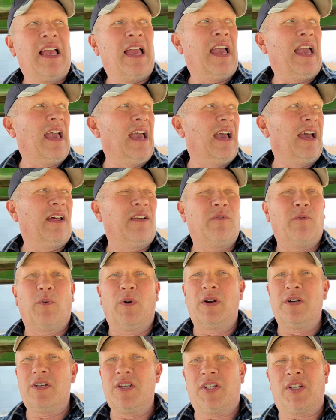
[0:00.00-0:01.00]
And
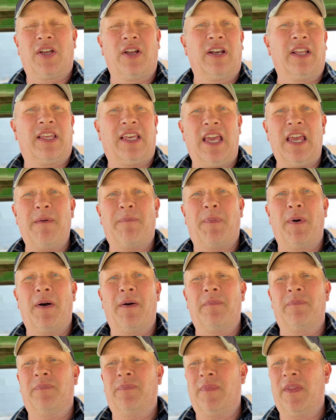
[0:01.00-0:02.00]
we're just going to keep
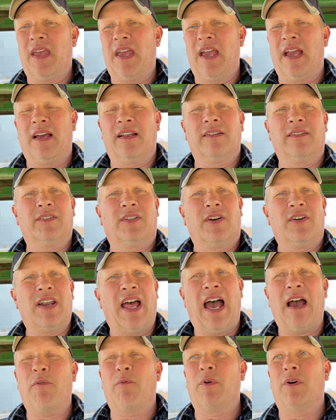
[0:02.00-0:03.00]
them. And they're
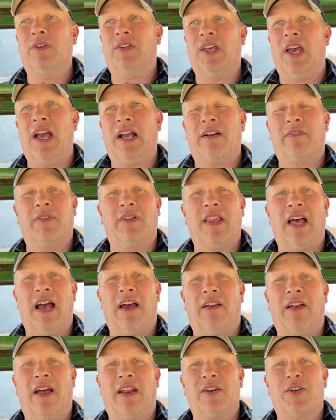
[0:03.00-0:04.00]
not worth a heck of a
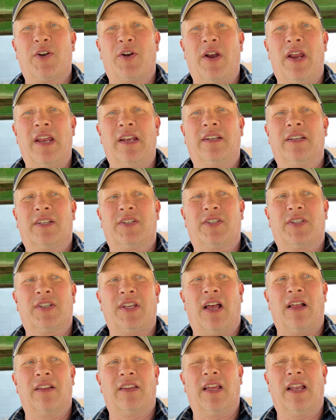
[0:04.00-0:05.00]
lot on trade to
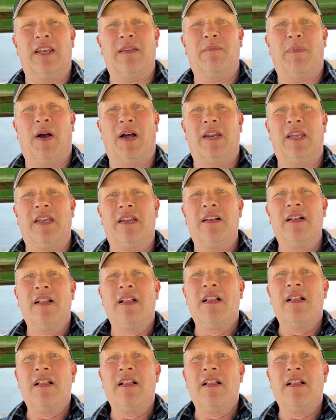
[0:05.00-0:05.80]
sell to anybody.